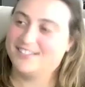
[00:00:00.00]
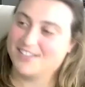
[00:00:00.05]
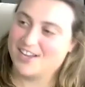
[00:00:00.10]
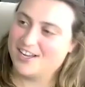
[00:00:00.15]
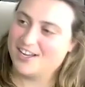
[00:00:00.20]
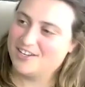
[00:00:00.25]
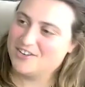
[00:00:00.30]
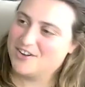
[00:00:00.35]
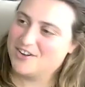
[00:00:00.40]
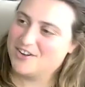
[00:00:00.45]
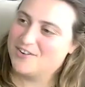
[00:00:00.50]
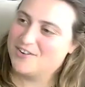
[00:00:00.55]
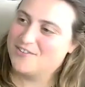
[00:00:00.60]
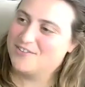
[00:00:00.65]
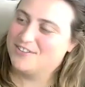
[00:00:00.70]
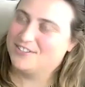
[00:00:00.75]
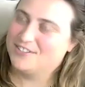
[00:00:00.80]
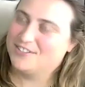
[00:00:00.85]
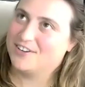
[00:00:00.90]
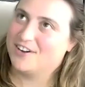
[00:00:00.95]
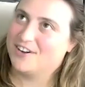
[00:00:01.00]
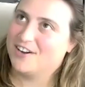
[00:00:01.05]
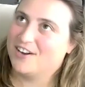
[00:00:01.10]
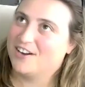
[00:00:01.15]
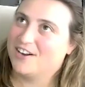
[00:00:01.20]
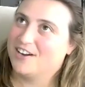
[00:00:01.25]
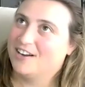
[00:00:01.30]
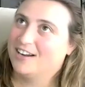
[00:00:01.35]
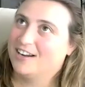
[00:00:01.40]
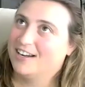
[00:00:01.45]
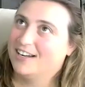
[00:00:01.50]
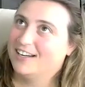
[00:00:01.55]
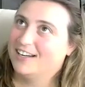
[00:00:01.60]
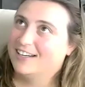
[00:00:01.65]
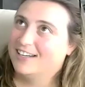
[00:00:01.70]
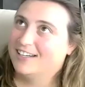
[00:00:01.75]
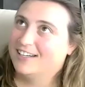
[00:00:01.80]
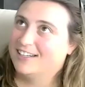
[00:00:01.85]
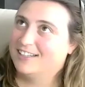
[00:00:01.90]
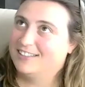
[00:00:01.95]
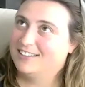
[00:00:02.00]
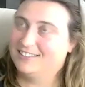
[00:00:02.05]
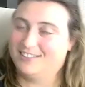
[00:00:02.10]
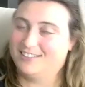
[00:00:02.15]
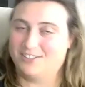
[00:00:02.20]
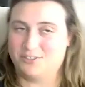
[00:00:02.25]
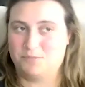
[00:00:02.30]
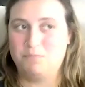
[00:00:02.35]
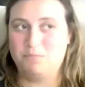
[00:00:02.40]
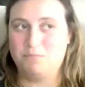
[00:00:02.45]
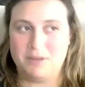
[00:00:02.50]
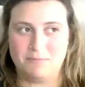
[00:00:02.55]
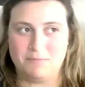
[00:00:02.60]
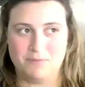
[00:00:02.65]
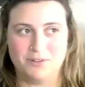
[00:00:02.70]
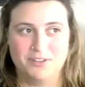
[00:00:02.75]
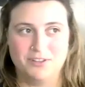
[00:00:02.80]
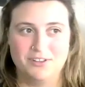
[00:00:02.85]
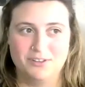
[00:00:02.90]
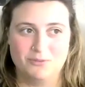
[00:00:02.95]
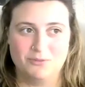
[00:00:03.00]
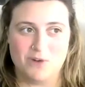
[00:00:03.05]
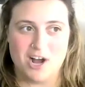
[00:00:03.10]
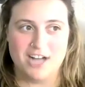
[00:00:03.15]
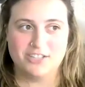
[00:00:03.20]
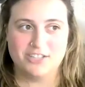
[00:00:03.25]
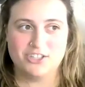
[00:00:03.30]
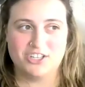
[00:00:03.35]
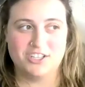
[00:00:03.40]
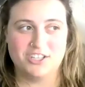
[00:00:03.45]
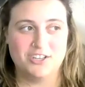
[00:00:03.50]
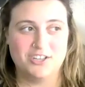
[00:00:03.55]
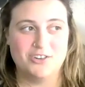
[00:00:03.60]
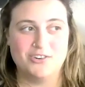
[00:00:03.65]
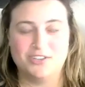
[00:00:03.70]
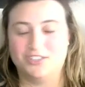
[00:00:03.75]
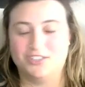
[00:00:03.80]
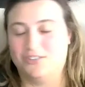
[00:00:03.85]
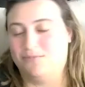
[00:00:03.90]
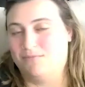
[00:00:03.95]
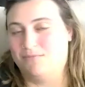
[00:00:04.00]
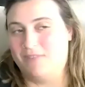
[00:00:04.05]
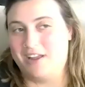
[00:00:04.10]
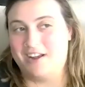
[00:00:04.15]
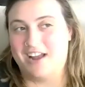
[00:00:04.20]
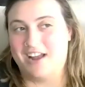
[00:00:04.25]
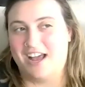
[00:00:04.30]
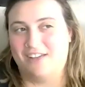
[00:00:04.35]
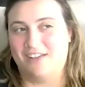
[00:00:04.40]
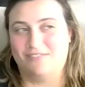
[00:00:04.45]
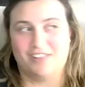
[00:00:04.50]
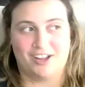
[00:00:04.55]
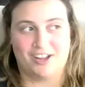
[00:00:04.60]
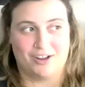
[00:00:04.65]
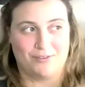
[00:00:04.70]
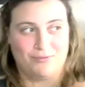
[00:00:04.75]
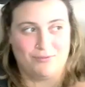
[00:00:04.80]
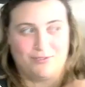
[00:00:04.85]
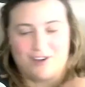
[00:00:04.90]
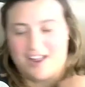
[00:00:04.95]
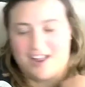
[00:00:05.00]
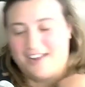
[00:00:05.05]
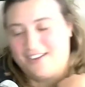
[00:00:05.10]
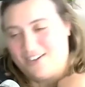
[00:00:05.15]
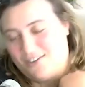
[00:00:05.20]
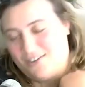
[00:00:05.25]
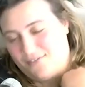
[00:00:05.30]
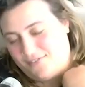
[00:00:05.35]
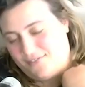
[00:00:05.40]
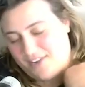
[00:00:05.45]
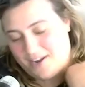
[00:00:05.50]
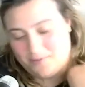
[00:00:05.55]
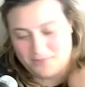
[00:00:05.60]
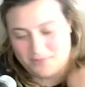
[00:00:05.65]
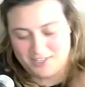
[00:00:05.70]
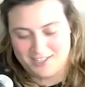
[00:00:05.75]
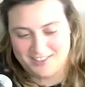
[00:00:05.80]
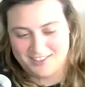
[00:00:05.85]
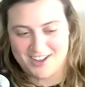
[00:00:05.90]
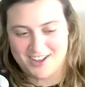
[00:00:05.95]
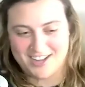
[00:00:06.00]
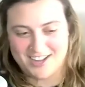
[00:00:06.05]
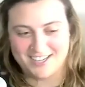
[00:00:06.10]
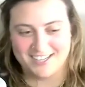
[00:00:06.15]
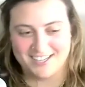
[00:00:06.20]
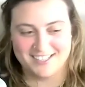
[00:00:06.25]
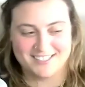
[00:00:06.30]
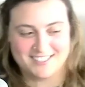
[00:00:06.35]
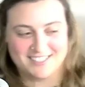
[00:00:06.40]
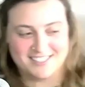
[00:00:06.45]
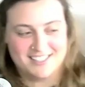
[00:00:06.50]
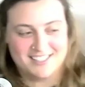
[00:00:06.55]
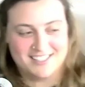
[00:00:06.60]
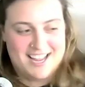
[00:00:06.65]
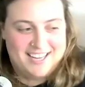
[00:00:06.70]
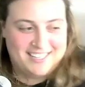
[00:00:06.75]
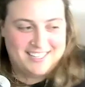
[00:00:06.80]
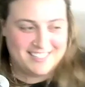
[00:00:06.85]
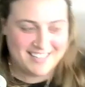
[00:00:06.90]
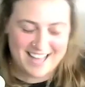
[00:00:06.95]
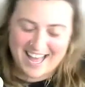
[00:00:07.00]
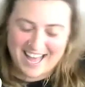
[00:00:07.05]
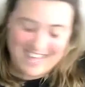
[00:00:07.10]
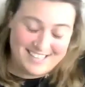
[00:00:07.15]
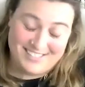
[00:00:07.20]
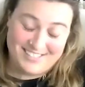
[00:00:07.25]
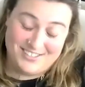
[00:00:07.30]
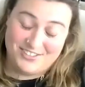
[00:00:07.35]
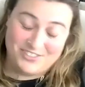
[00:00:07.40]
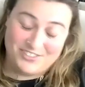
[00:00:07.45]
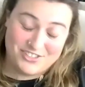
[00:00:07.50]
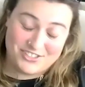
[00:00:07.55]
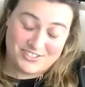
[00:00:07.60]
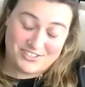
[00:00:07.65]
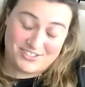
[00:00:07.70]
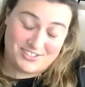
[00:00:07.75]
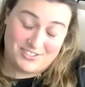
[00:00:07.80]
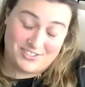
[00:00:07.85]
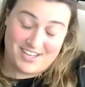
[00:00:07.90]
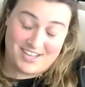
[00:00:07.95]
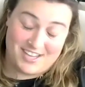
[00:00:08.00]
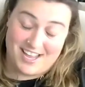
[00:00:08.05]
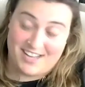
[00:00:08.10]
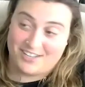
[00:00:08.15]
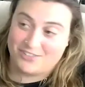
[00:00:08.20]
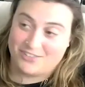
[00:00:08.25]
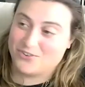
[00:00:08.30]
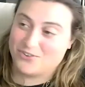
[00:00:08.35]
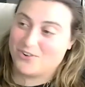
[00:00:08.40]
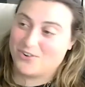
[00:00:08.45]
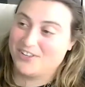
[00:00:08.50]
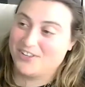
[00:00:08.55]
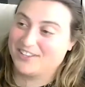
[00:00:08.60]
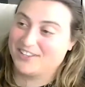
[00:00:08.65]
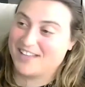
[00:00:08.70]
on you and you're there's people watching you, and you may have like a friend or family in the audience, and like you just can't control it